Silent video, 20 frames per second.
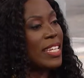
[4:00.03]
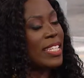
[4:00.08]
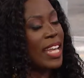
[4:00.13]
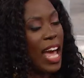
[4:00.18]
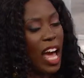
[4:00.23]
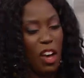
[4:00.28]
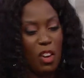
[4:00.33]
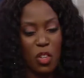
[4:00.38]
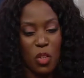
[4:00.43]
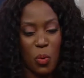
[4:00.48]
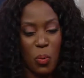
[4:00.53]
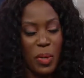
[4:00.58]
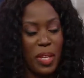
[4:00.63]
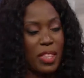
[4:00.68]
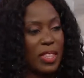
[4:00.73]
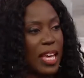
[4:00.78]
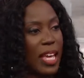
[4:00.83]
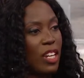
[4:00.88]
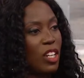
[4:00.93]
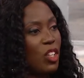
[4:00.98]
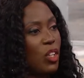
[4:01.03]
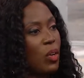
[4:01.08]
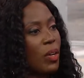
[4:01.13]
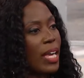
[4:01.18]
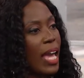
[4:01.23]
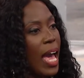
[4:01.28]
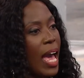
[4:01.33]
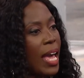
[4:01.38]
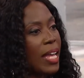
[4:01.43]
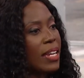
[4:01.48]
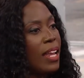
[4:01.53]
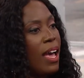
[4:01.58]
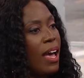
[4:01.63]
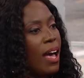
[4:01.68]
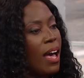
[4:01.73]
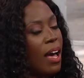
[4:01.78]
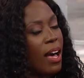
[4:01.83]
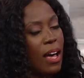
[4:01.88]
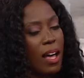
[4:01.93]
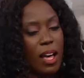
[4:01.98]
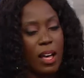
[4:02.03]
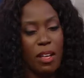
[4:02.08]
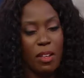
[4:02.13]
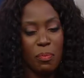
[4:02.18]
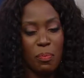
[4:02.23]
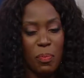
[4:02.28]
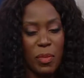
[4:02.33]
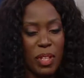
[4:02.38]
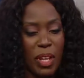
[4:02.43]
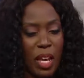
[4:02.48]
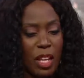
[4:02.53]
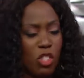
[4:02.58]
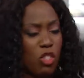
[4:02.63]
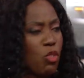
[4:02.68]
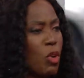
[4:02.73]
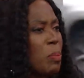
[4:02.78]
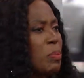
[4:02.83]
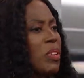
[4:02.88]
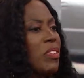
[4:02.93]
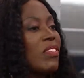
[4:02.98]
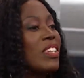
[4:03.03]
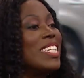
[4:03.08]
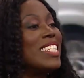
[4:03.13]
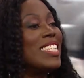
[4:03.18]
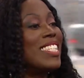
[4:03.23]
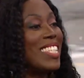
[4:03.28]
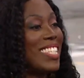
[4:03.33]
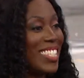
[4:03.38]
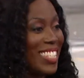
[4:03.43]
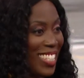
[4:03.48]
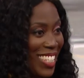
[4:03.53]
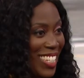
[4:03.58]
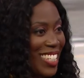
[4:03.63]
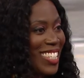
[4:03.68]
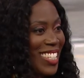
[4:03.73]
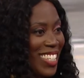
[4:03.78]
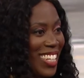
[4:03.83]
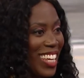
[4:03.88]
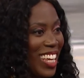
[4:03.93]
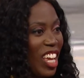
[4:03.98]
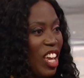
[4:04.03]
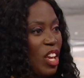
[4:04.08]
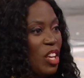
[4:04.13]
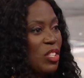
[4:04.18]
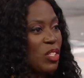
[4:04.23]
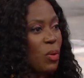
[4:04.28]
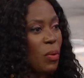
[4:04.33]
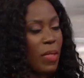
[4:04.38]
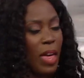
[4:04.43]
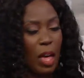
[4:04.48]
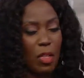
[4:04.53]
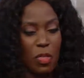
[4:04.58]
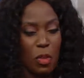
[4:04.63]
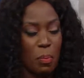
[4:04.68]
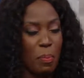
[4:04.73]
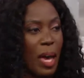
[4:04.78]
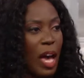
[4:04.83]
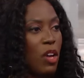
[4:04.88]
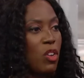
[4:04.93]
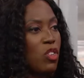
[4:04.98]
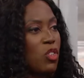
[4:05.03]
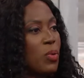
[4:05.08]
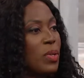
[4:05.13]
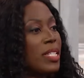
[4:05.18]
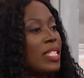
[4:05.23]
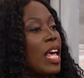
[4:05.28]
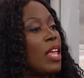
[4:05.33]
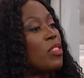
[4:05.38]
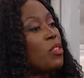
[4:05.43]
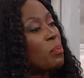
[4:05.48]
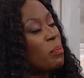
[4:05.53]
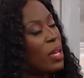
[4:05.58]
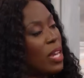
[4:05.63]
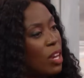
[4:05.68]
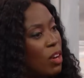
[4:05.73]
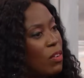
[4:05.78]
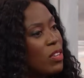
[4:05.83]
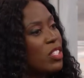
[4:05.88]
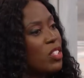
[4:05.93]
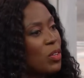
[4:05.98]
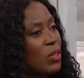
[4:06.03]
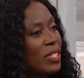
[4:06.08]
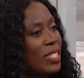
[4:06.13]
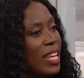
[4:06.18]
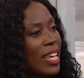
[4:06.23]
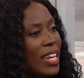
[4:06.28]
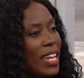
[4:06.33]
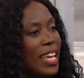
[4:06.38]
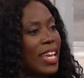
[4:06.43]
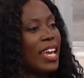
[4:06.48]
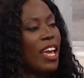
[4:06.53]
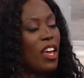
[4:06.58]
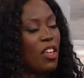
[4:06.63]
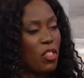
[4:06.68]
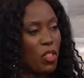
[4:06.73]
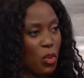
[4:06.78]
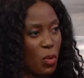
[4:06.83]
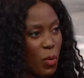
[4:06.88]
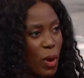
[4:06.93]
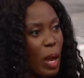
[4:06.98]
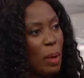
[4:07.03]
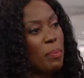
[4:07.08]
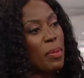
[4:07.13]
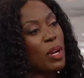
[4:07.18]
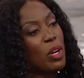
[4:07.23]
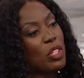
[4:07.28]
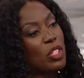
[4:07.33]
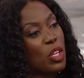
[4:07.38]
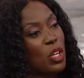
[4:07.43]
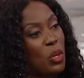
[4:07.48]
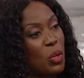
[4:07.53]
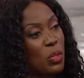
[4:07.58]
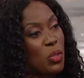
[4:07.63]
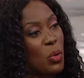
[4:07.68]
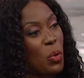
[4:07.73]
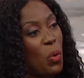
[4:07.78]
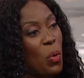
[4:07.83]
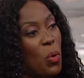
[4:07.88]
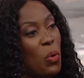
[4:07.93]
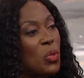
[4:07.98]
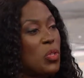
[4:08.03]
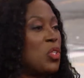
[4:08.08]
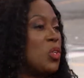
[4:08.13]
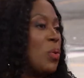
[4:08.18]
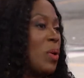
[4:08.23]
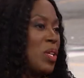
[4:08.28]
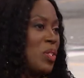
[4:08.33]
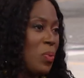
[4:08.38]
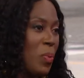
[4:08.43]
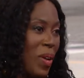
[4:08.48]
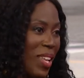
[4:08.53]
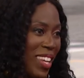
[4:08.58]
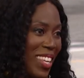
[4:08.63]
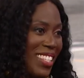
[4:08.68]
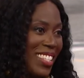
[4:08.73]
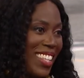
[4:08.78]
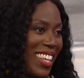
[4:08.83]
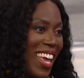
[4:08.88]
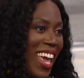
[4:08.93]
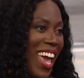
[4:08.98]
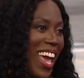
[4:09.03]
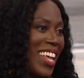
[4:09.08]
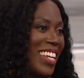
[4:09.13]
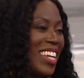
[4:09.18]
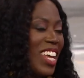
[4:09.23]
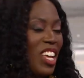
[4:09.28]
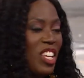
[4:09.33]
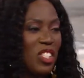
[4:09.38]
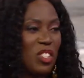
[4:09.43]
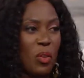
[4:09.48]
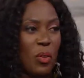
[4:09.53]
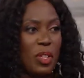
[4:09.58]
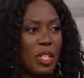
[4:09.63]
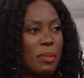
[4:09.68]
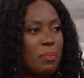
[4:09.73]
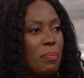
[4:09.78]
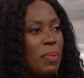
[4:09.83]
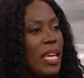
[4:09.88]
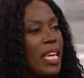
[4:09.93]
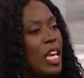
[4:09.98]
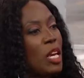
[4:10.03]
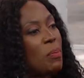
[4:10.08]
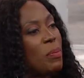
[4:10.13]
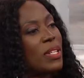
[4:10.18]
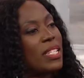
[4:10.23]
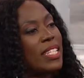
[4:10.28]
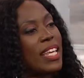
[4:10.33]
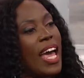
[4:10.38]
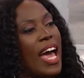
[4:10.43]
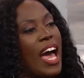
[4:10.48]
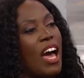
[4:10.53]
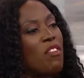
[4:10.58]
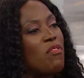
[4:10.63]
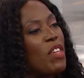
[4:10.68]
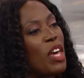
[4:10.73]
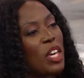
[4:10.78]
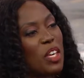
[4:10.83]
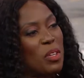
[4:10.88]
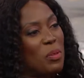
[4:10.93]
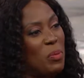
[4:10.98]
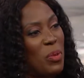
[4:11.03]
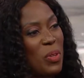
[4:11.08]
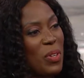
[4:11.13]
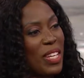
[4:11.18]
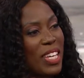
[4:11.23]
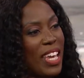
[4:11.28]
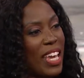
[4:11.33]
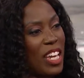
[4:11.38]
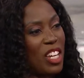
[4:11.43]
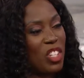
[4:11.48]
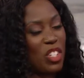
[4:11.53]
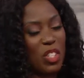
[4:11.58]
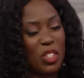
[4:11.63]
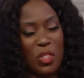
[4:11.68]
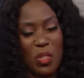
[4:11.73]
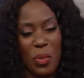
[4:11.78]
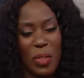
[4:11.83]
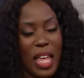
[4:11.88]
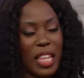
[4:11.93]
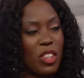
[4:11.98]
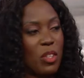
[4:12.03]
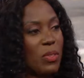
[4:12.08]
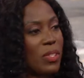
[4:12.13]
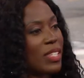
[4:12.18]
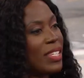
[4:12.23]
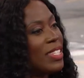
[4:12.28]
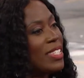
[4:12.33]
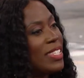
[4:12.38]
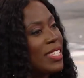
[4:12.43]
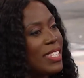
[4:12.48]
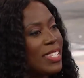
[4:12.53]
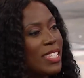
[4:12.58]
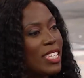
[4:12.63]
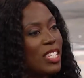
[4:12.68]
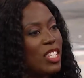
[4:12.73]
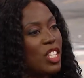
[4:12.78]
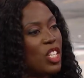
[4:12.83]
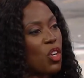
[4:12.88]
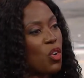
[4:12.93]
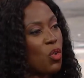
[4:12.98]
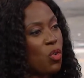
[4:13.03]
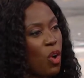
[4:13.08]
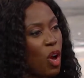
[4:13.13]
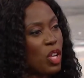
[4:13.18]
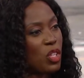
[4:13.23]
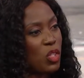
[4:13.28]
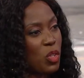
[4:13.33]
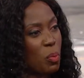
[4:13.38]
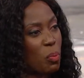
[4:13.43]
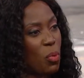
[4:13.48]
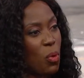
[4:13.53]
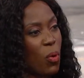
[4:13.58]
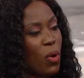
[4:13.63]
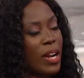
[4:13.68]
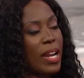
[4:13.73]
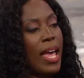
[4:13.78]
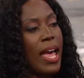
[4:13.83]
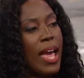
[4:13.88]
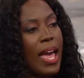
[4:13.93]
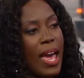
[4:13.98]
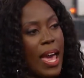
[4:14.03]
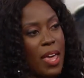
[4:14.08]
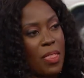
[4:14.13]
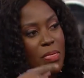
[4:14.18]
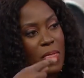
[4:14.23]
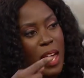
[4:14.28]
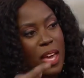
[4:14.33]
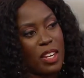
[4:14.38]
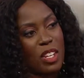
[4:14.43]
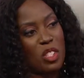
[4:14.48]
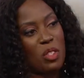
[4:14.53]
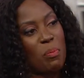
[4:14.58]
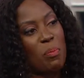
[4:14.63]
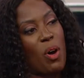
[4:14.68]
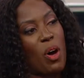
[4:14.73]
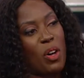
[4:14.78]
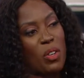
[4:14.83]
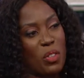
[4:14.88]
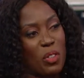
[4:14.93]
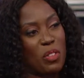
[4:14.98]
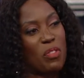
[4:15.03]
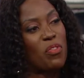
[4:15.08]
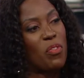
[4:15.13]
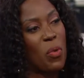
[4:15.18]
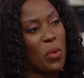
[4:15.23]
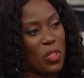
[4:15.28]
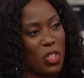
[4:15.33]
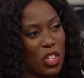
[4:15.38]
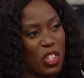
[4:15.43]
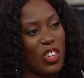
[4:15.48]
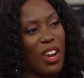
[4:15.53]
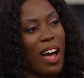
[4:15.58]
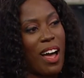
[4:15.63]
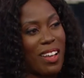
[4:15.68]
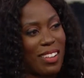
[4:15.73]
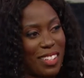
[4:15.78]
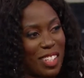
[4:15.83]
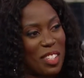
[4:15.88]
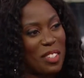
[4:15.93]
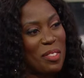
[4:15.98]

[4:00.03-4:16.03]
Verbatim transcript: is how do we then look at uh, a script of consistency so that the boundaries that the parents are setting, the grandparents can also hold to as well as the aunt so it's being able to have that communication so that there's consistency across the board and that is modeled for the child.